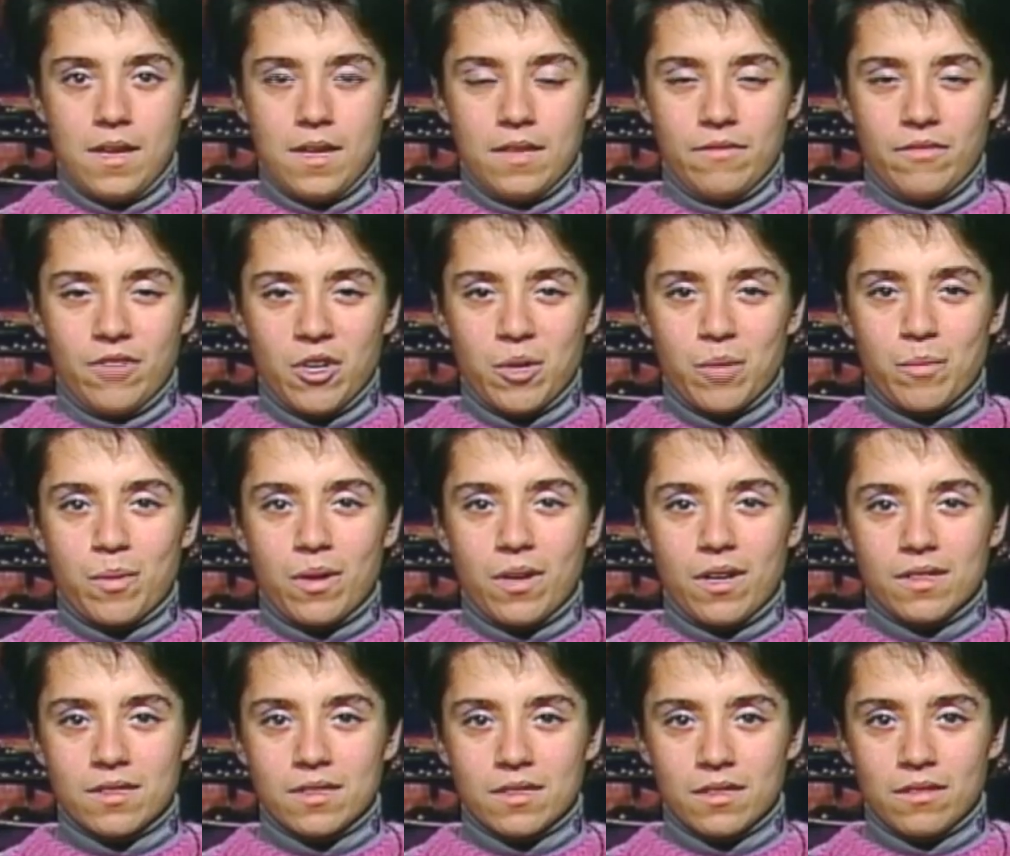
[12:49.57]
Very
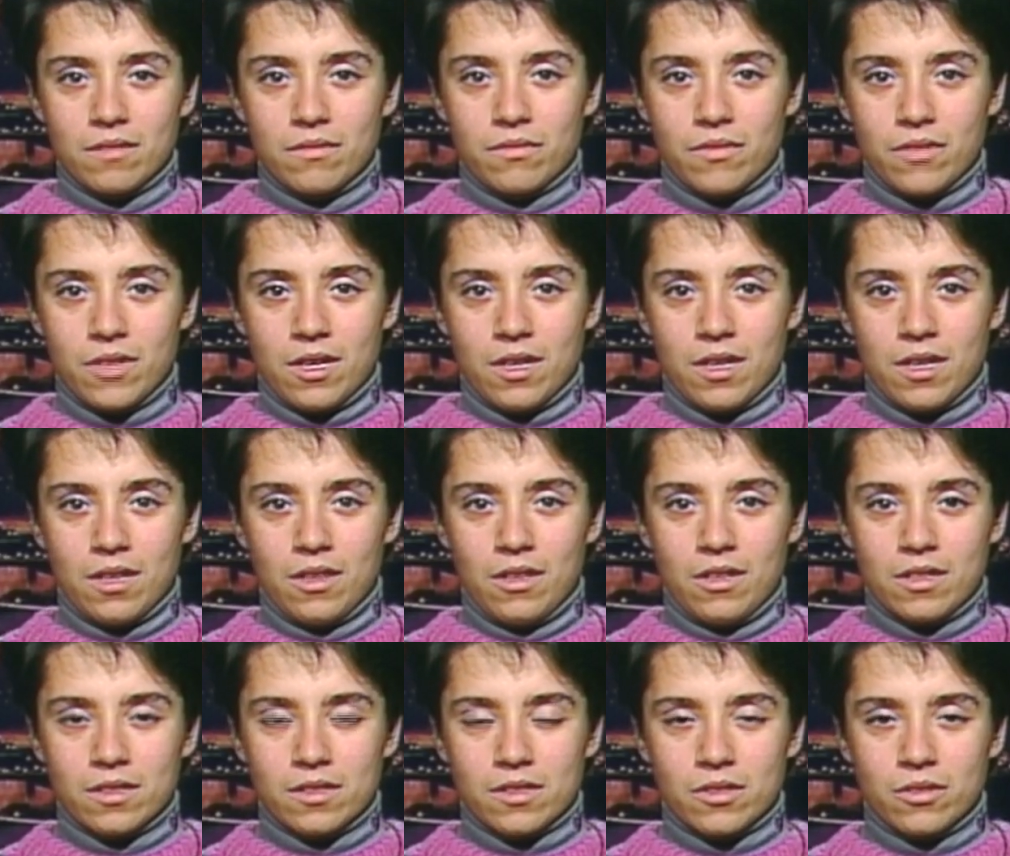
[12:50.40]
positive. A
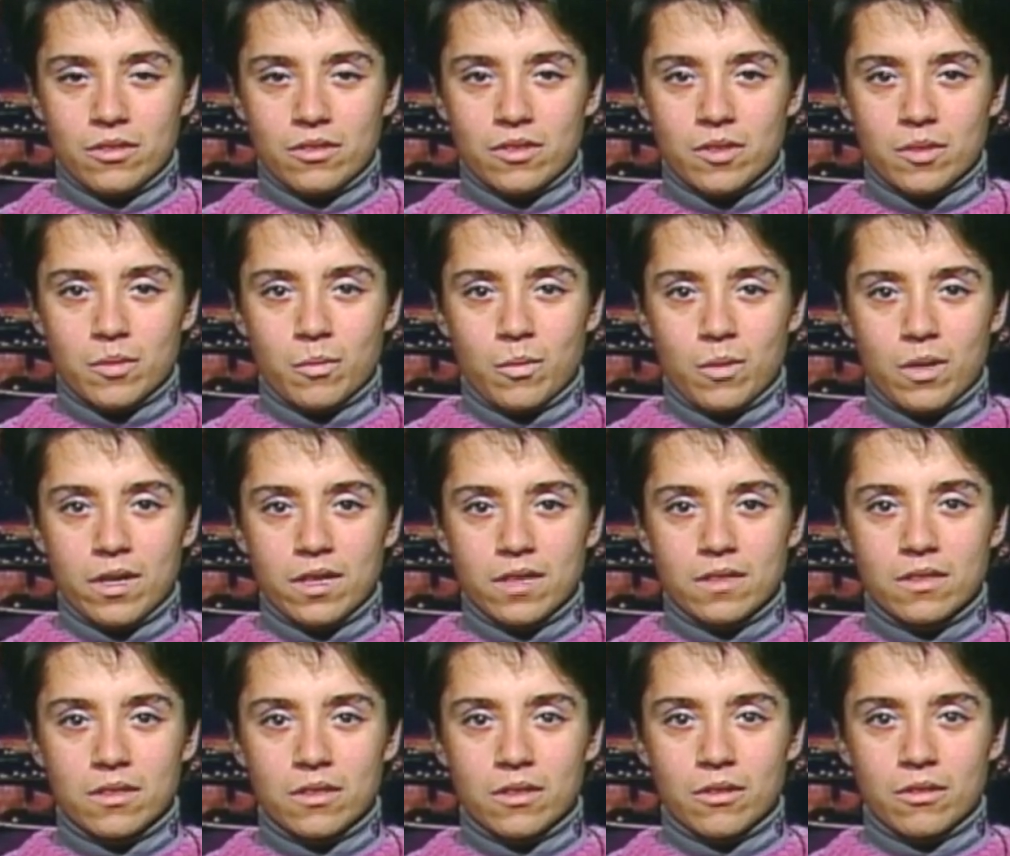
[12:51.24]
lot of students wanting
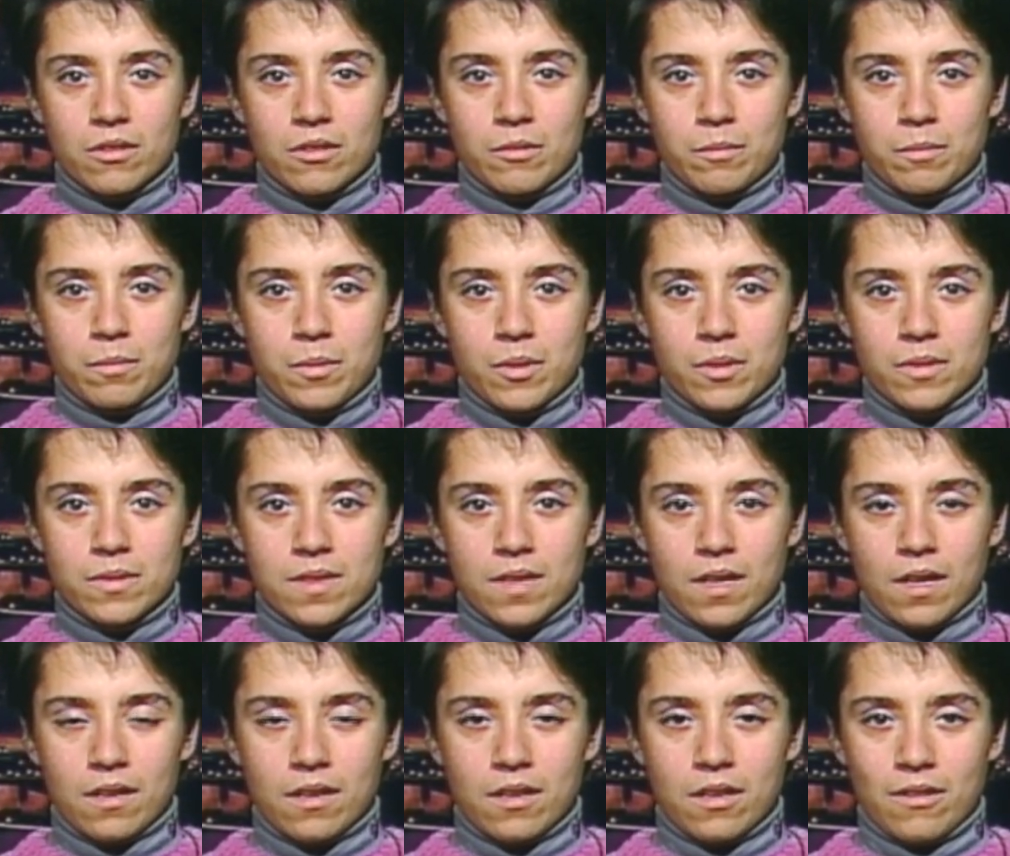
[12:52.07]
to go to
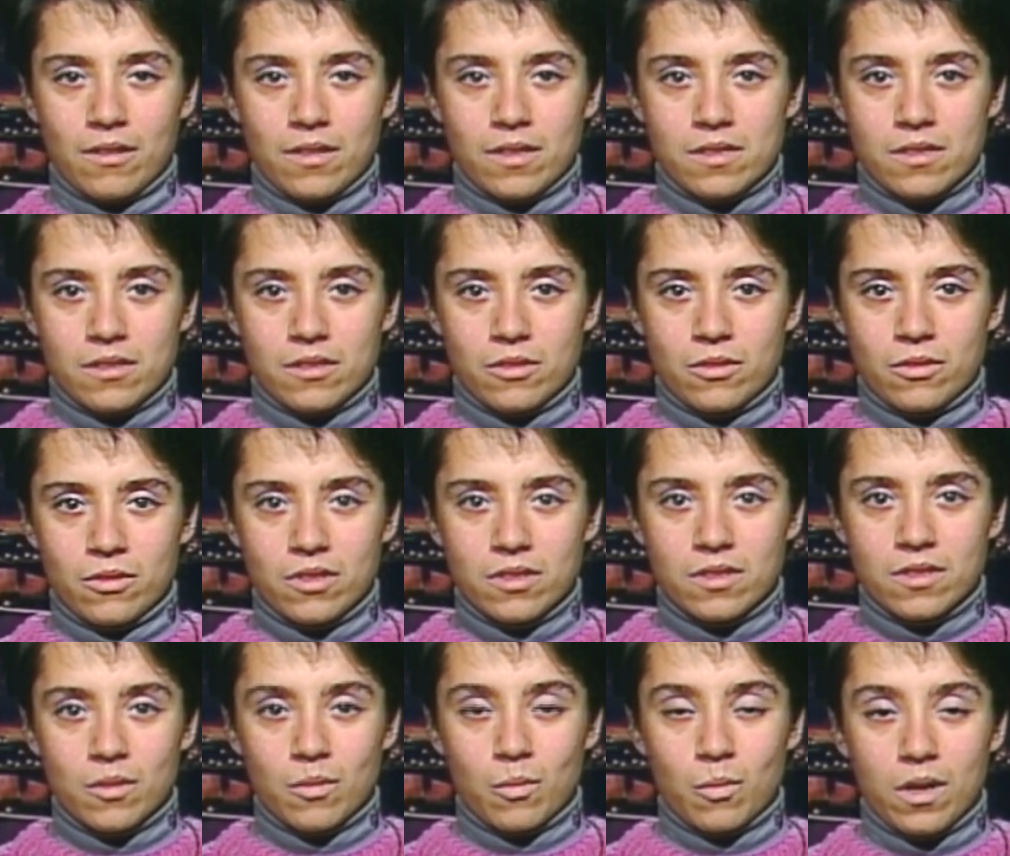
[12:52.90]
post-secondary
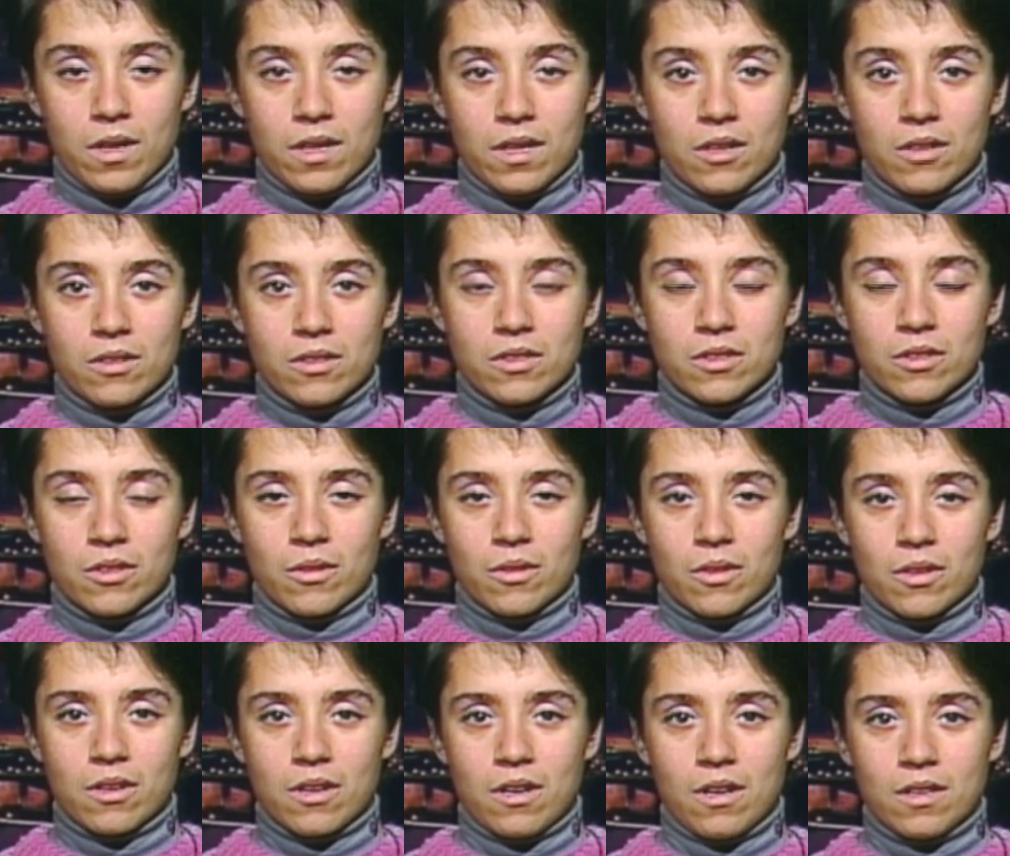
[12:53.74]
institutions and wanting to go
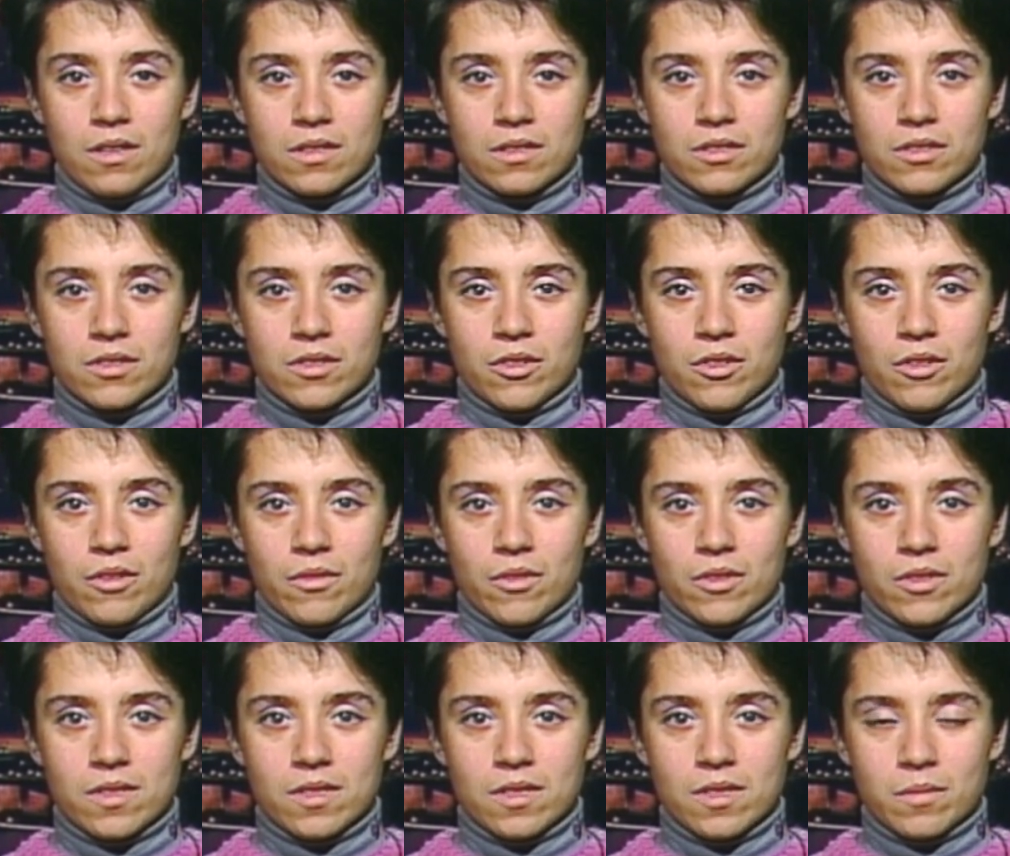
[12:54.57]
to colleges and
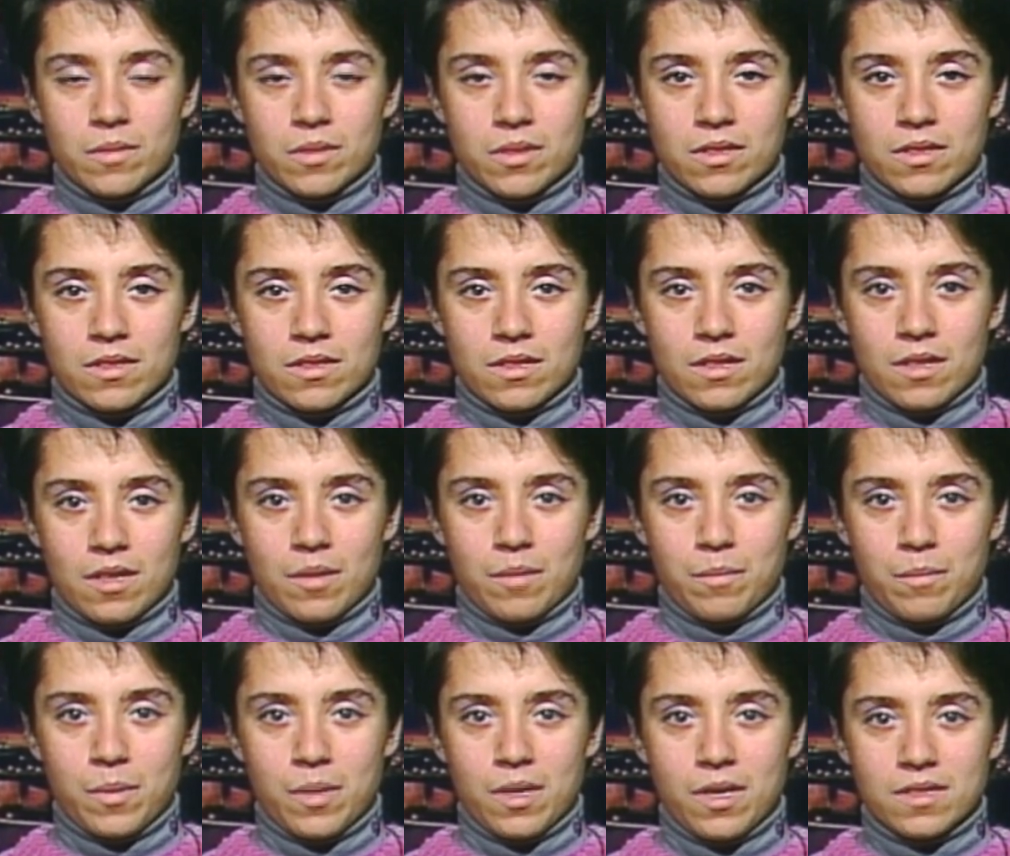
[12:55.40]
universities, which is a
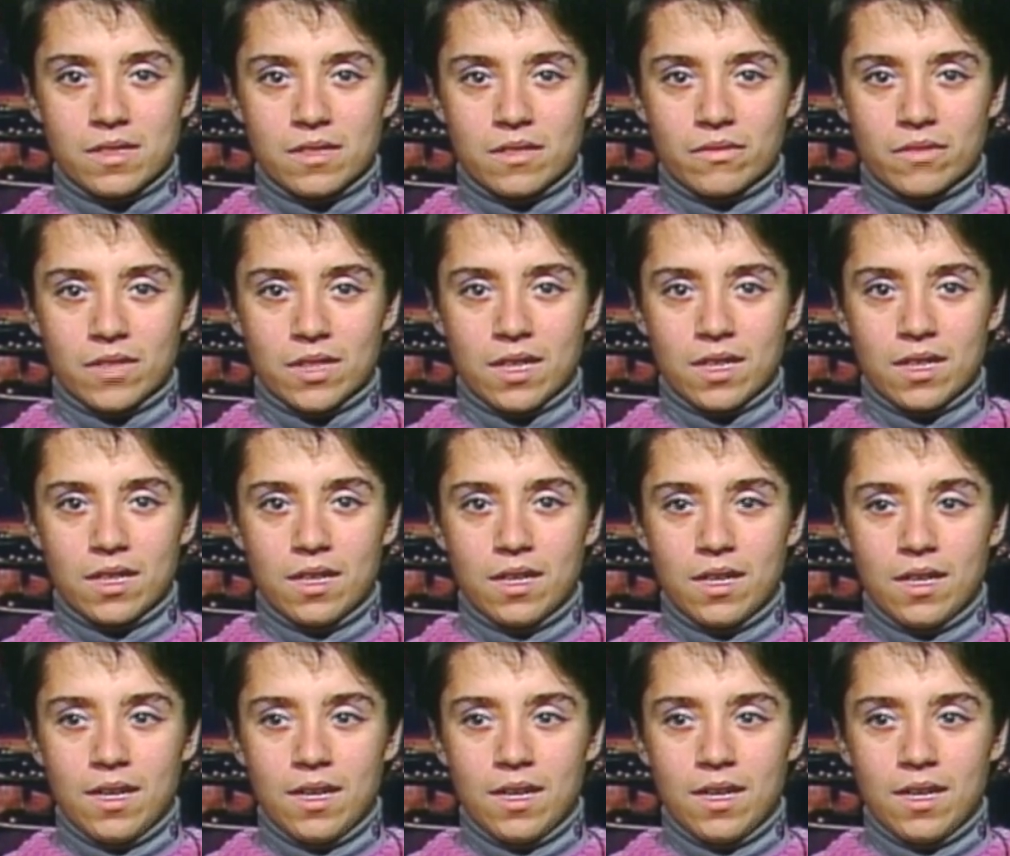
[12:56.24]
positive light,